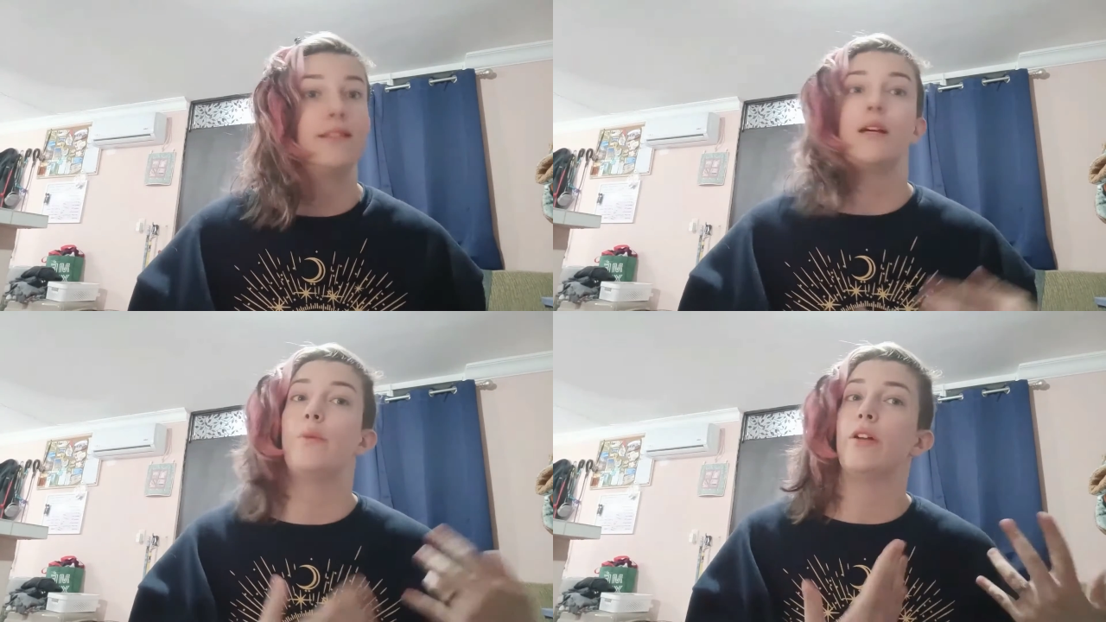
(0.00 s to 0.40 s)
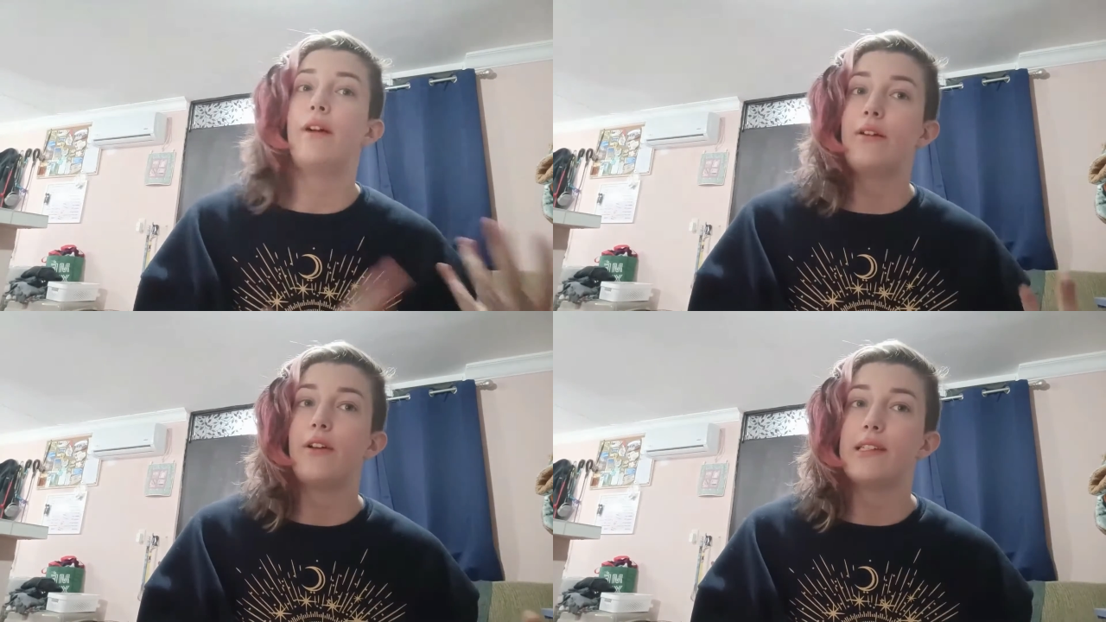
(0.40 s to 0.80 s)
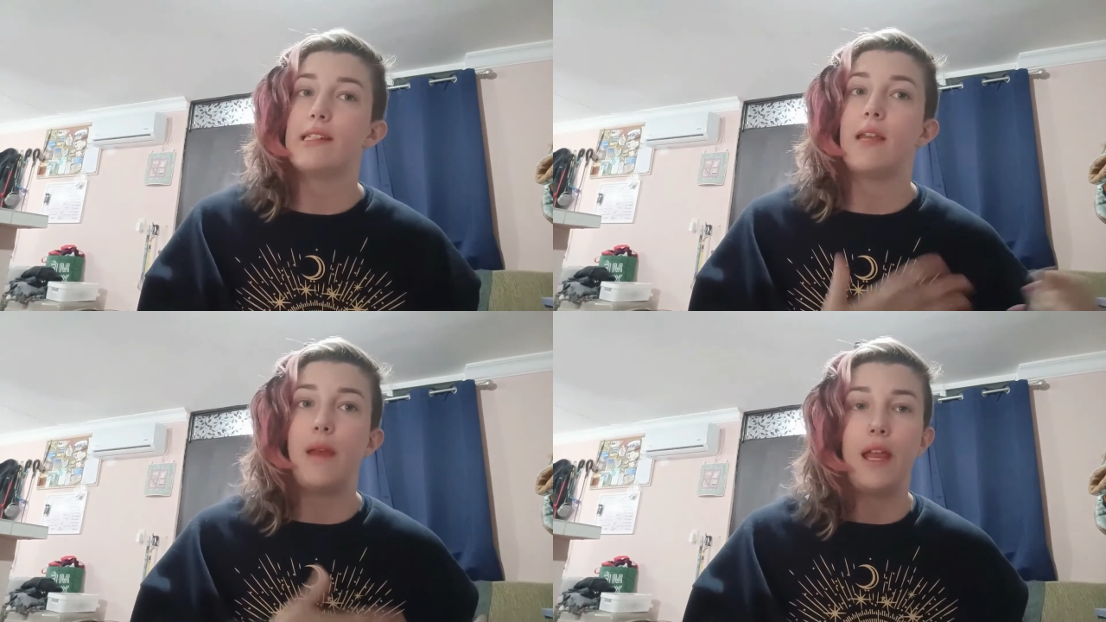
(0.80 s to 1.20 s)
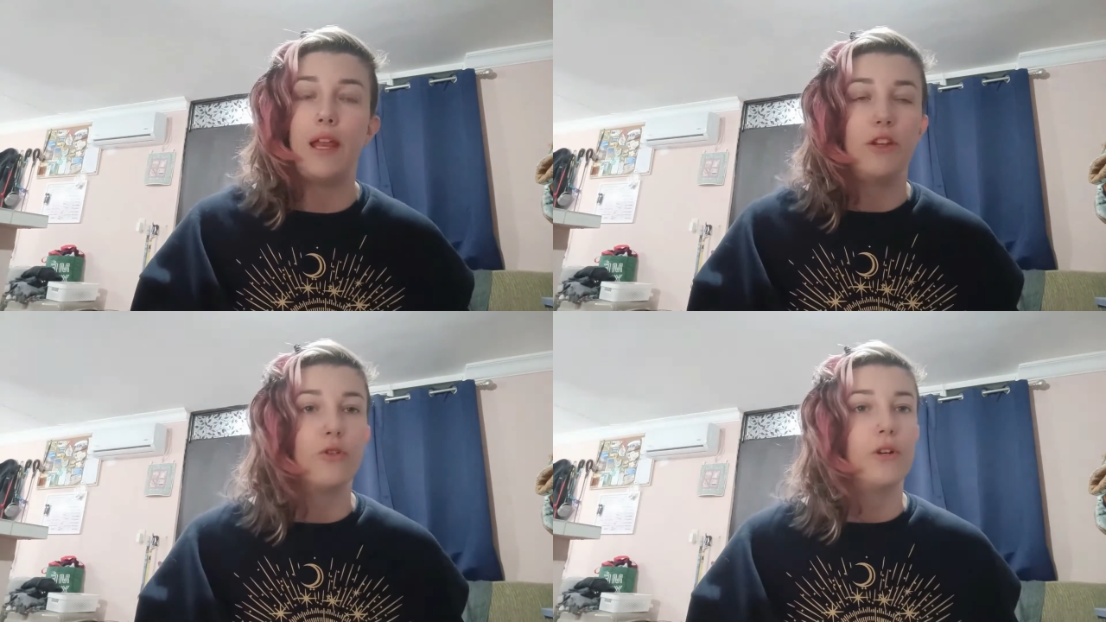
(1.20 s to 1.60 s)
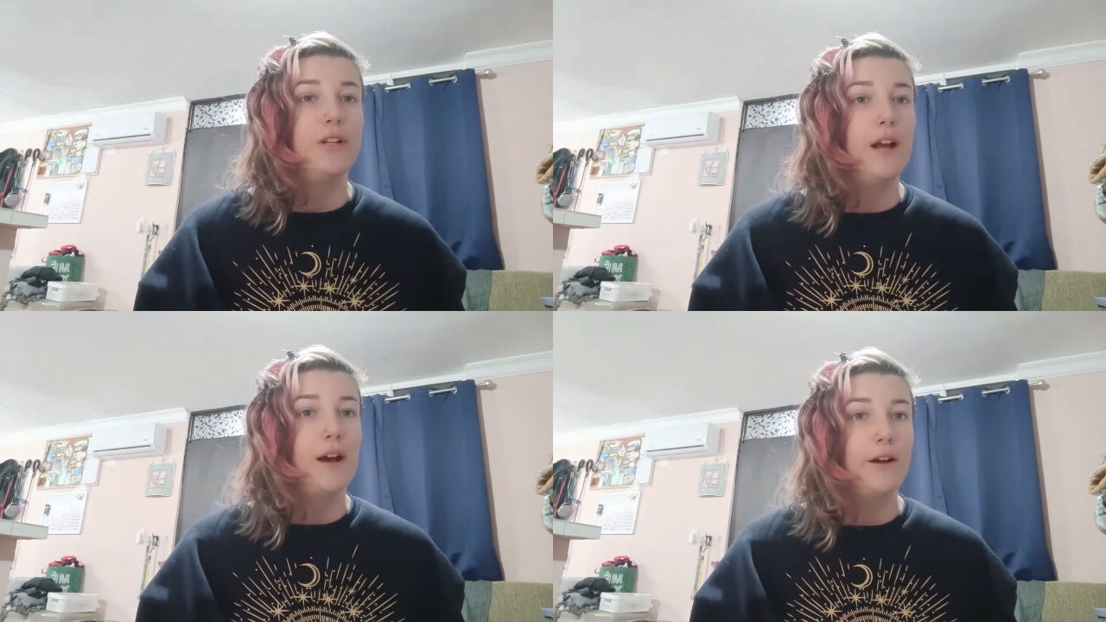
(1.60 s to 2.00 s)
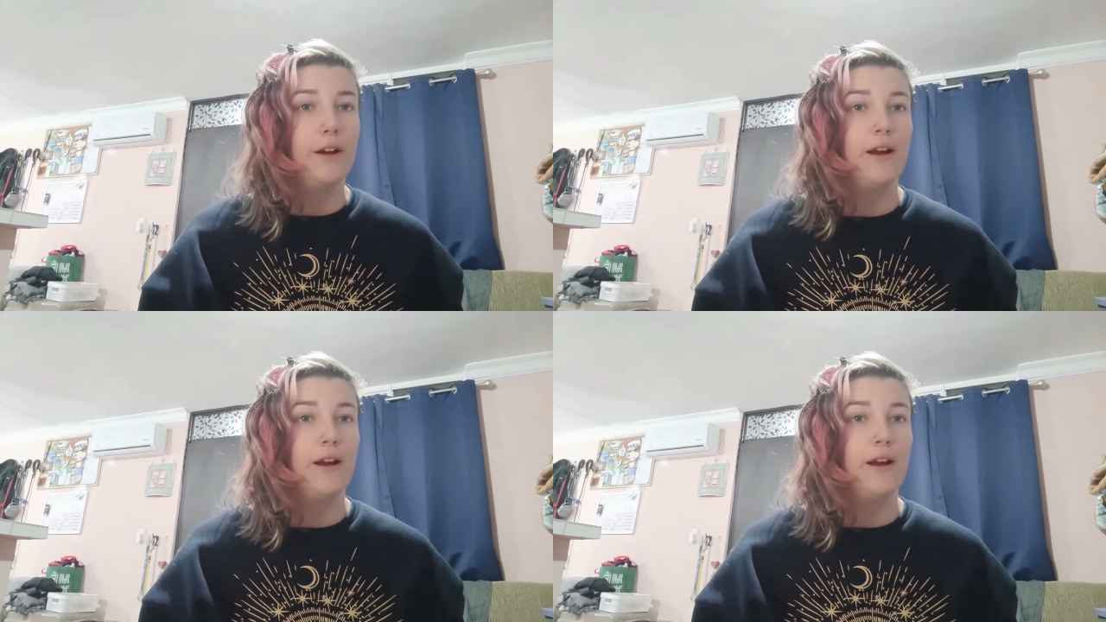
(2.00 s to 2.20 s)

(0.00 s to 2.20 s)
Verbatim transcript: someone around our same age or younger,